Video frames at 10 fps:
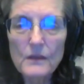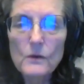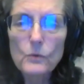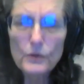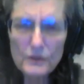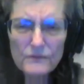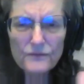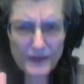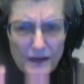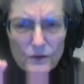we're
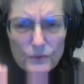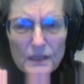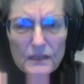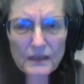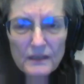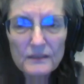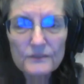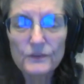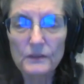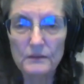very
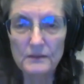careful